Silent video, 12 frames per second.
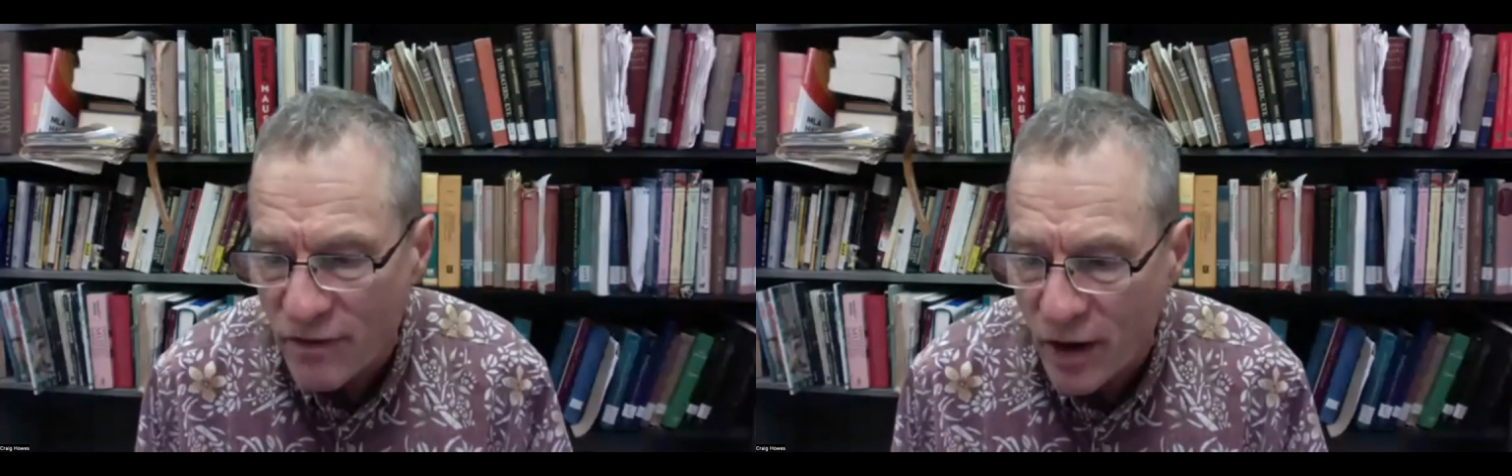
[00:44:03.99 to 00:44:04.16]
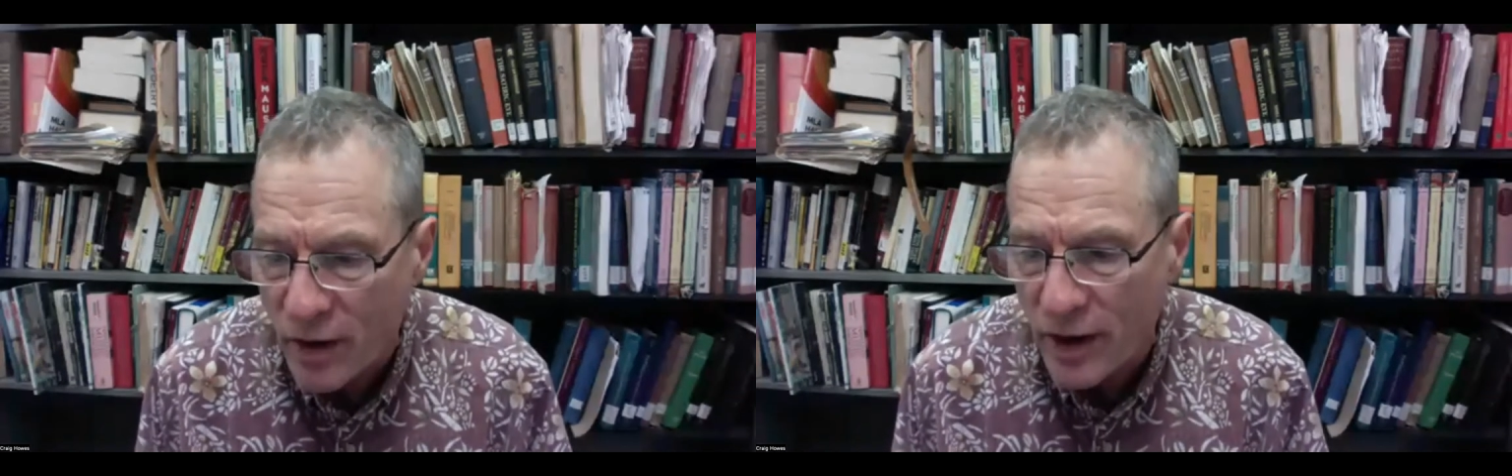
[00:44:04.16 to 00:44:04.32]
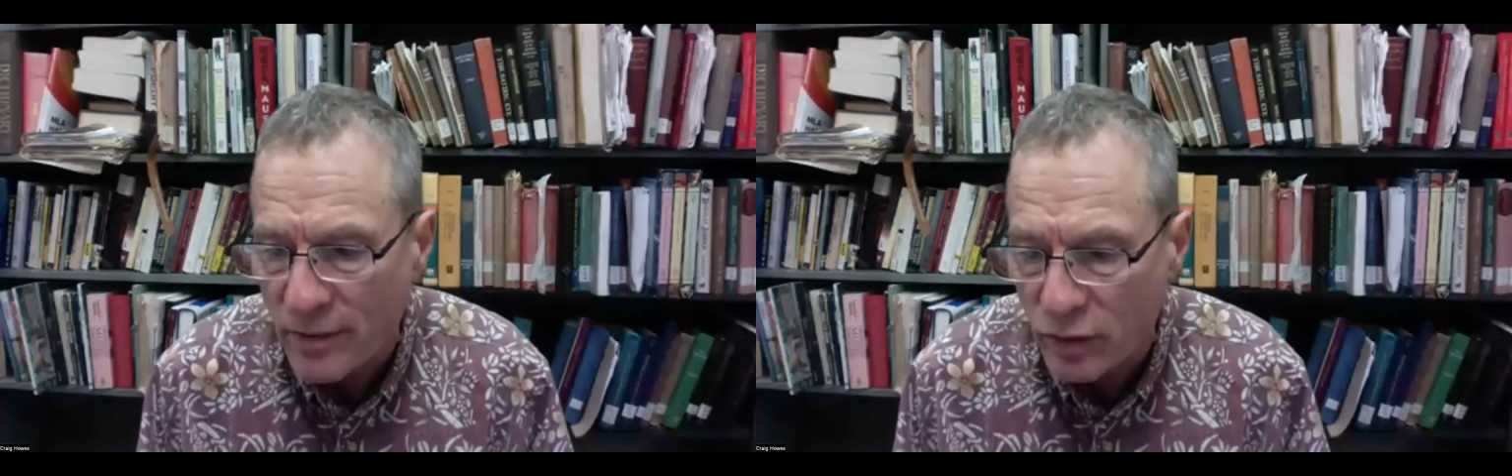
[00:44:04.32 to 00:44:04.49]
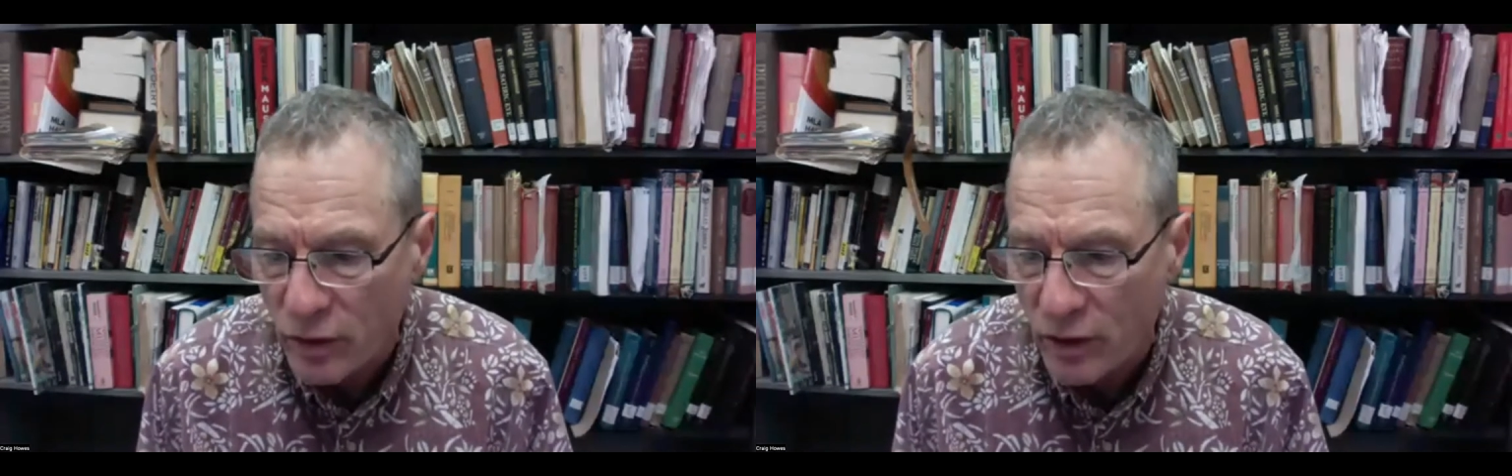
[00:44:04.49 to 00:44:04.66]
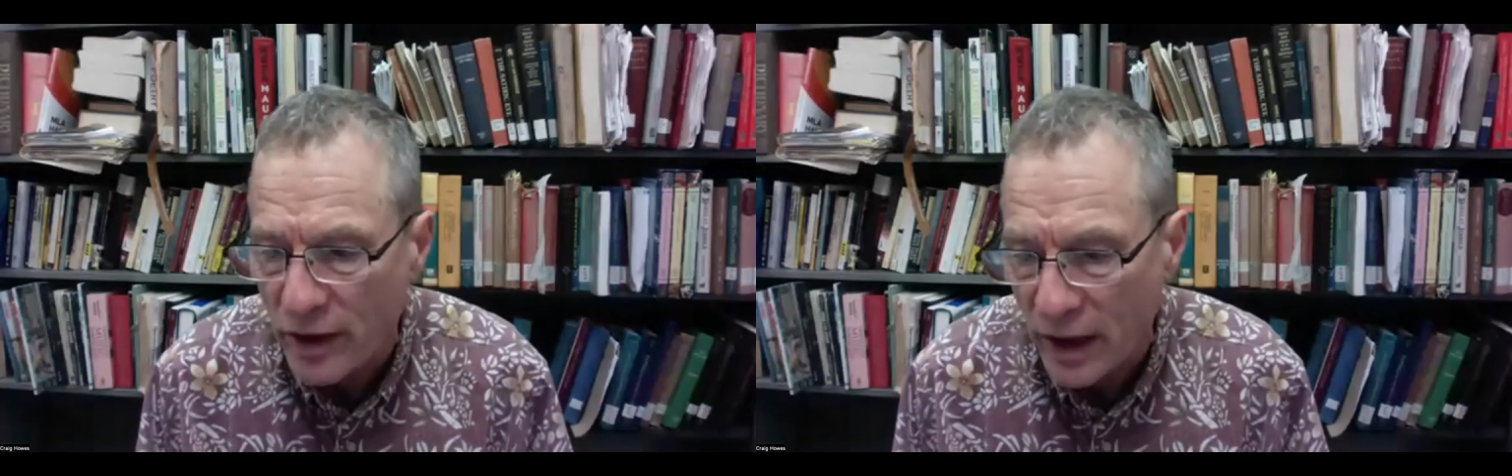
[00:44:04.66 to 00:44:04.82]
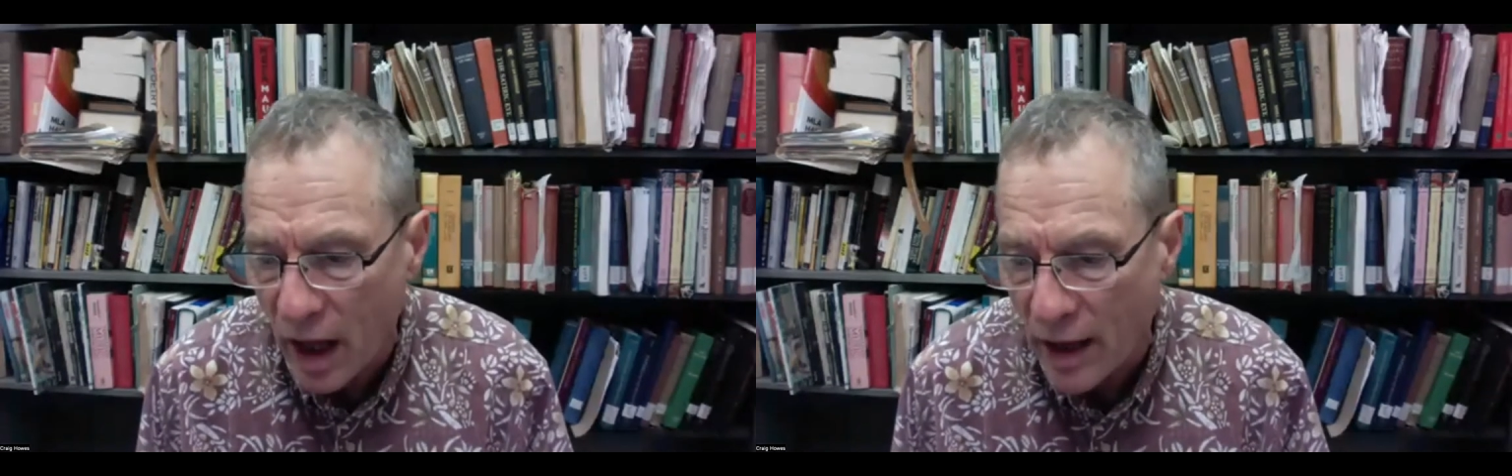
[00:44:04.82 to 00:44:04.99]
very
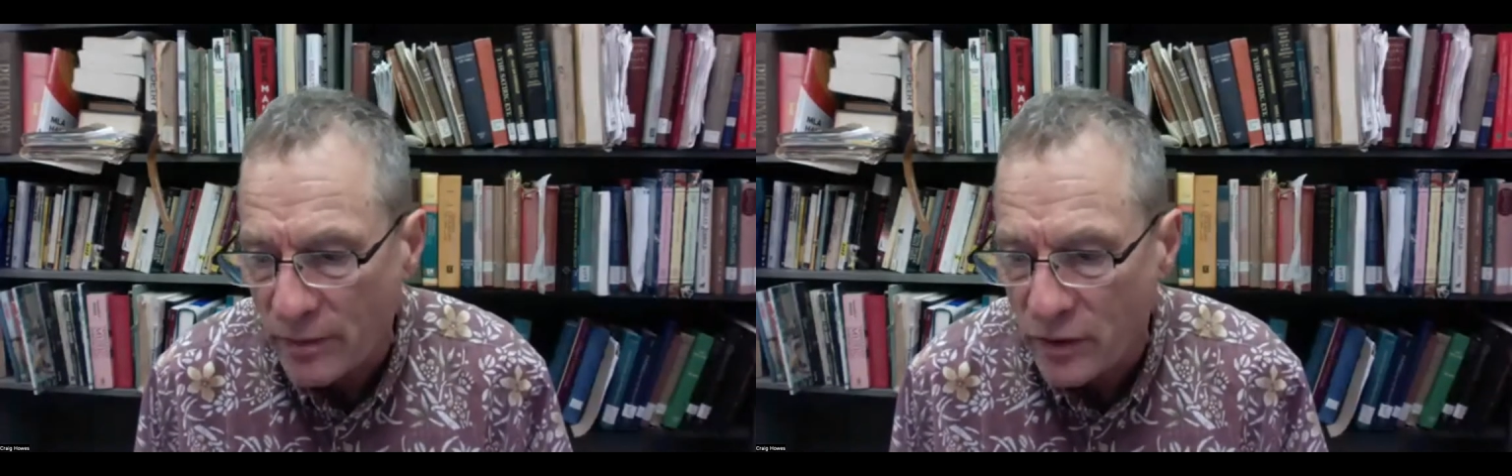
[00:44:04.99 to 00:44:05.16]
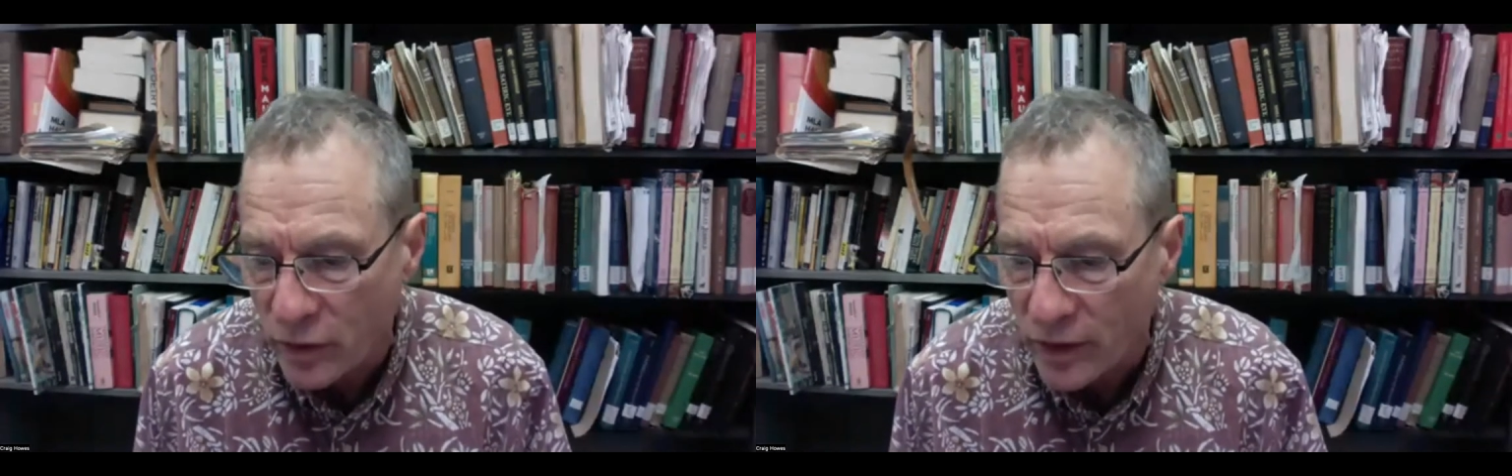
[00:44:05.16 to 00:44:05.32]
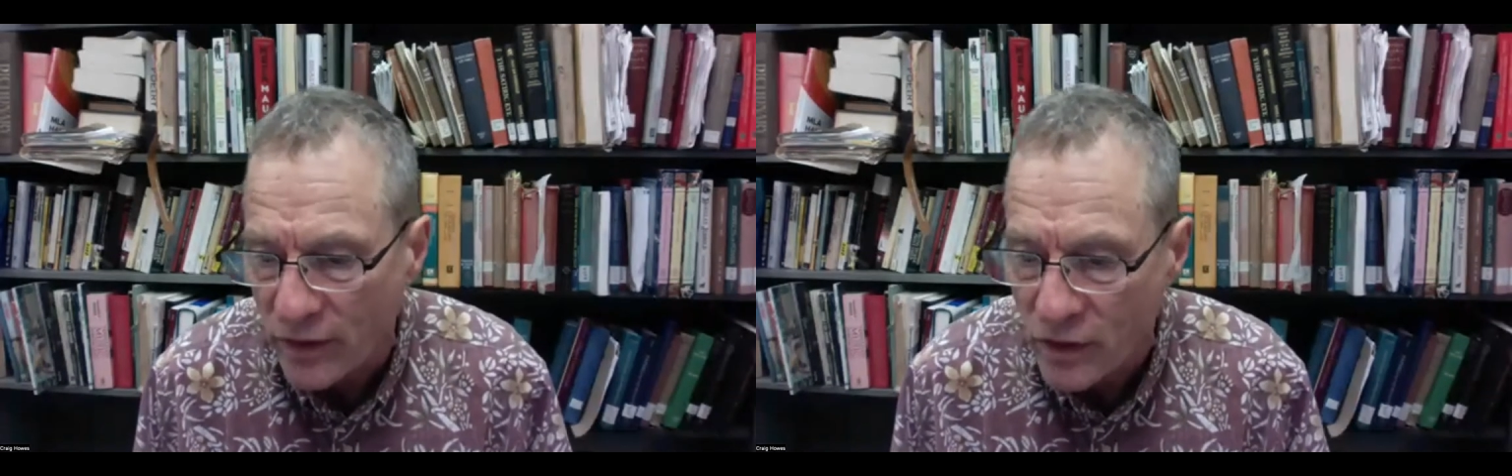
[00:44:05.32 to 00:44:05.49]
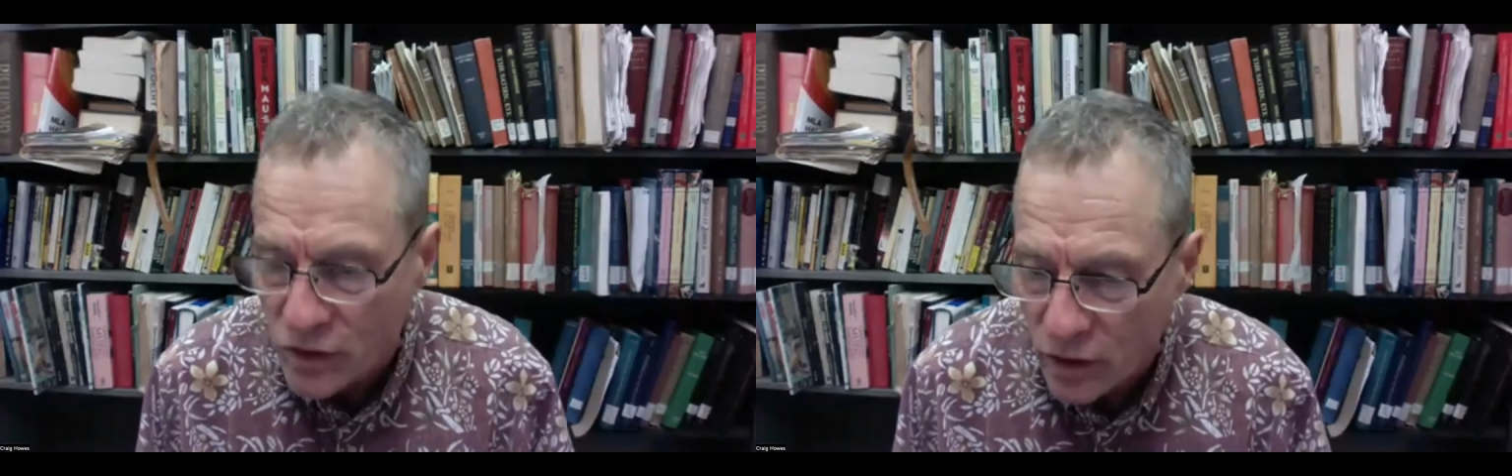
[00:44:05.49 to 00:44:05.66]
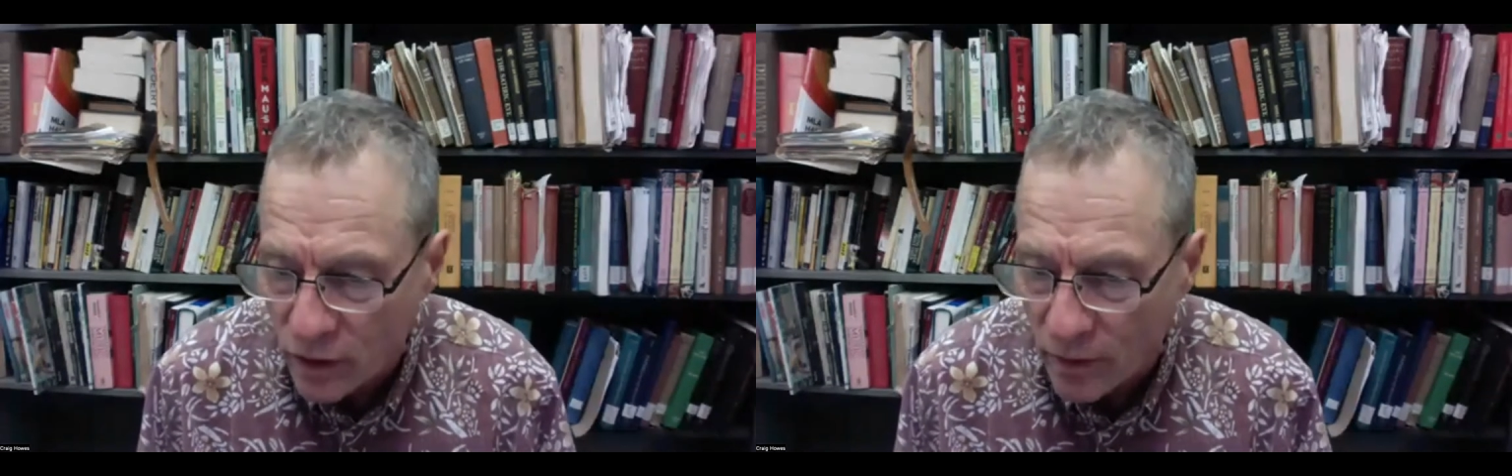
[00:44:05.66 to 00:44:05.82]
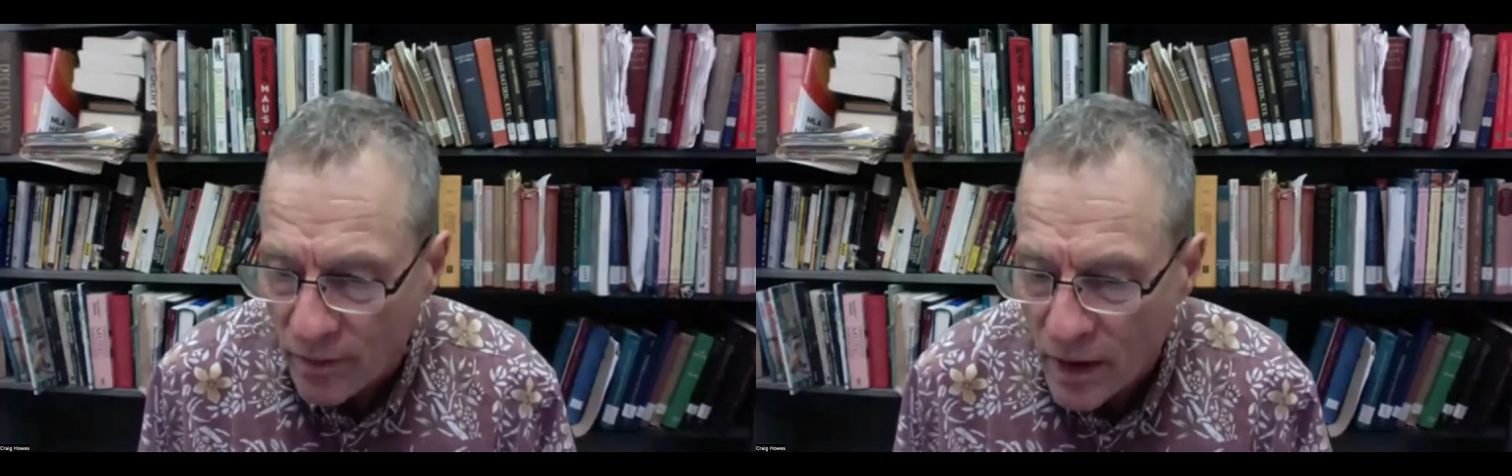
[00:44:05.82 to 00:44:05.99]
blurry line between the
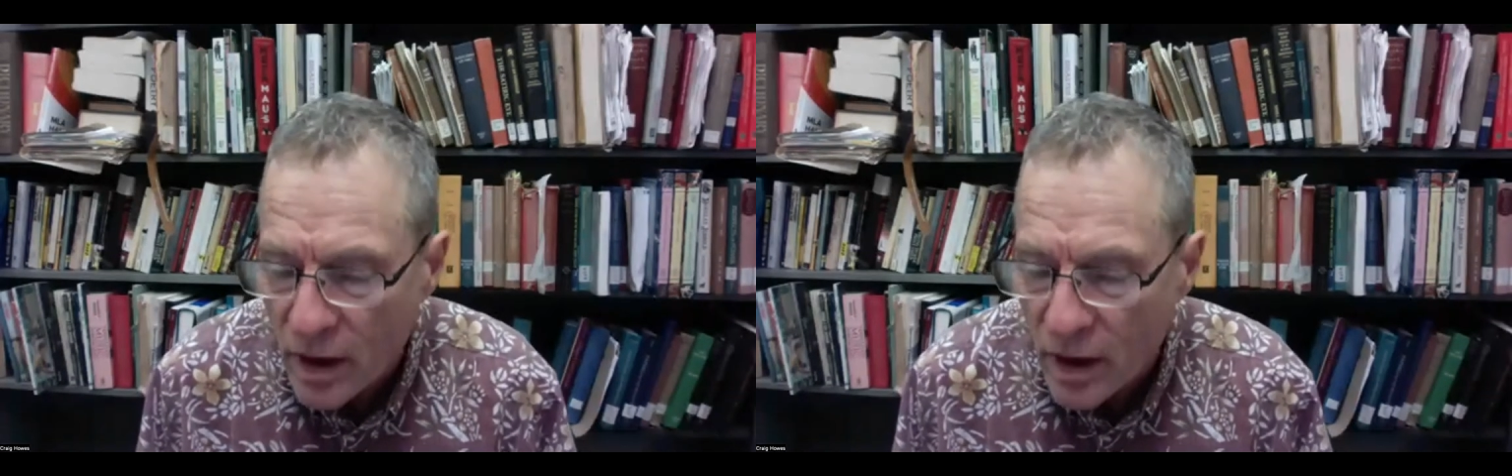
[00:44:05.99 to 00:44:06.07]
two.